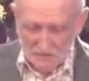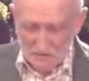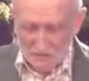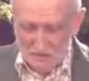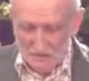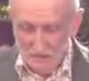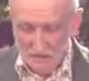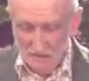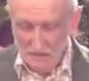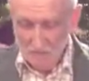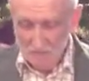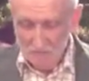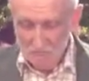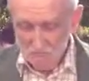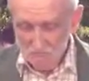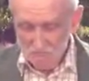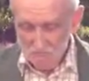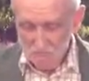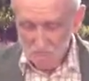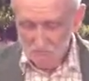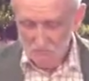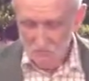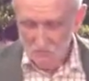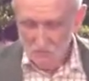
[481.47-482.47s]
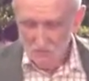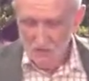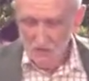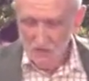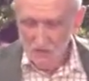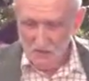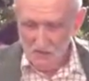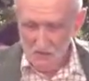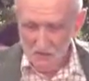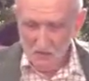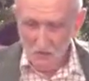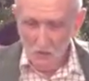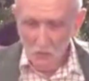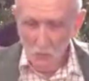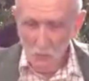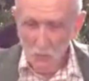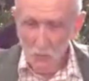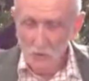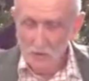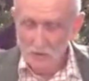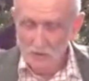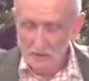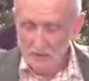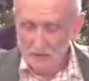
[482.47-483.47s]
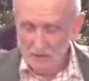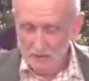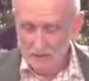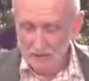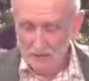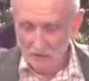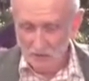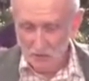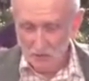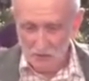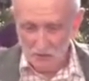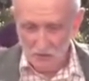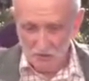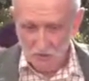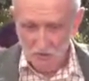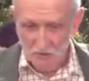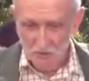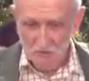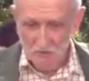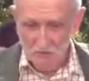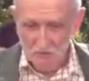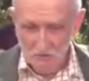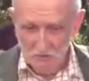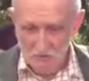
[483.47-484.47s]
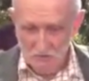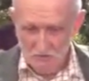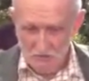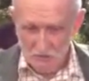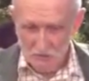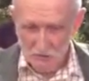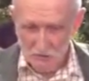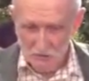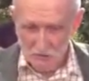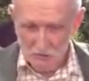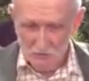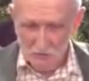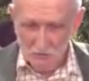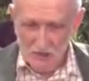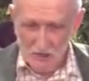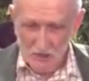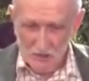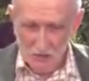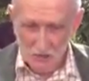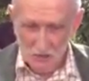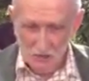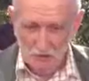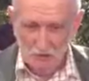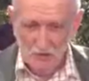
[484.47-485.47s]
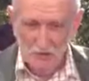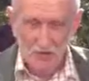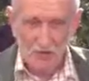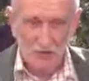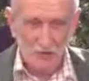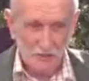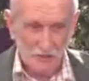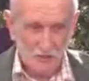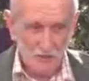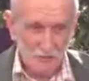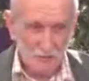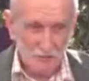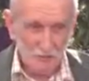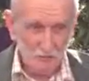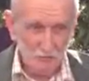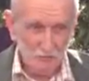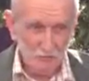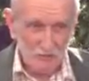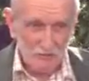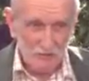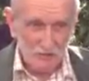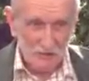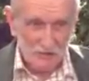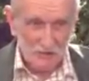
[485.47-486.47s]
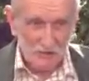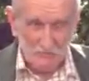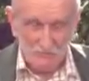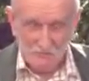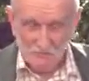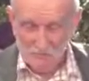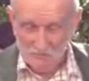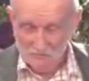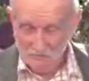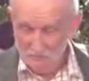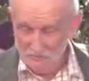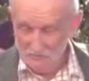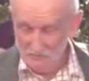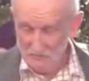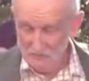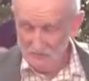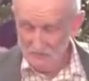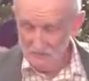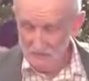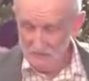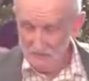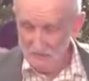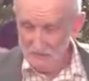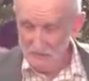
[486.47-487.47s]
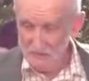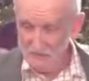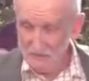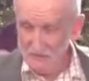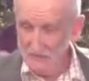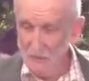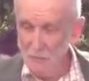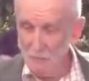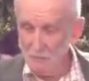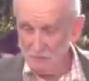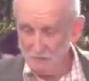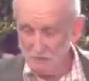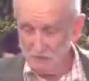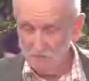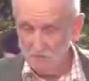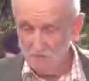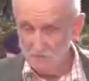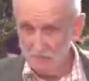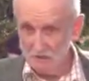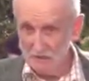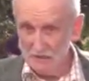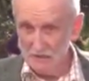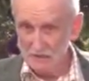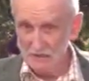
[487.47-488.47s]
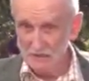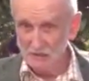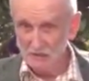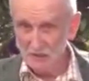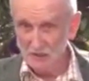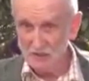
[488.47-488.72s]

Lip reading: And what I'd like you to raise your glasses to is absent friends.